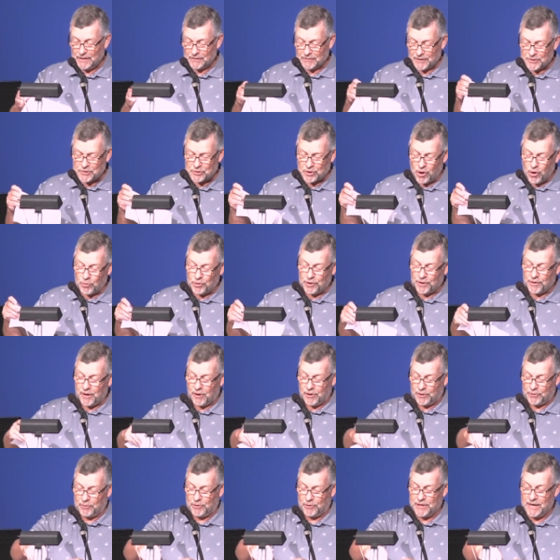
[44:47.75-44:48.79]
Let's go to
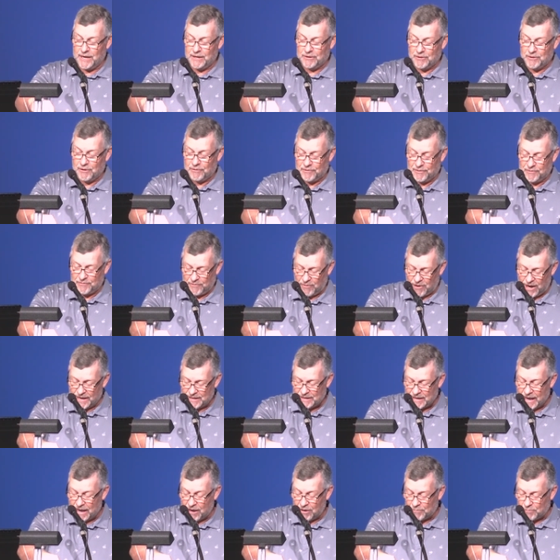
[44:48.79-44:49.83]
our Creator
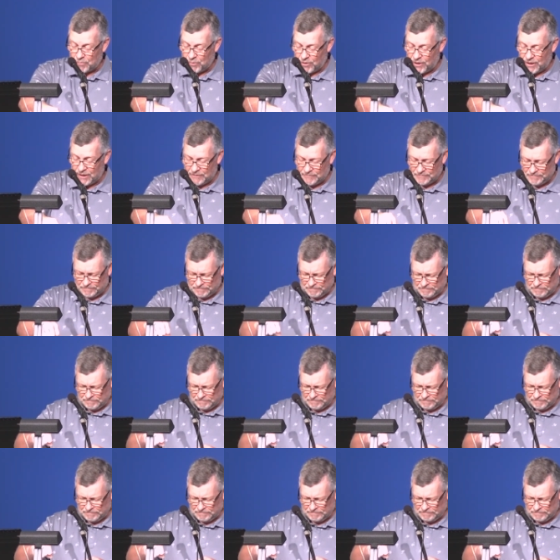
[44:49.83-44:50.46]
right now in prayer.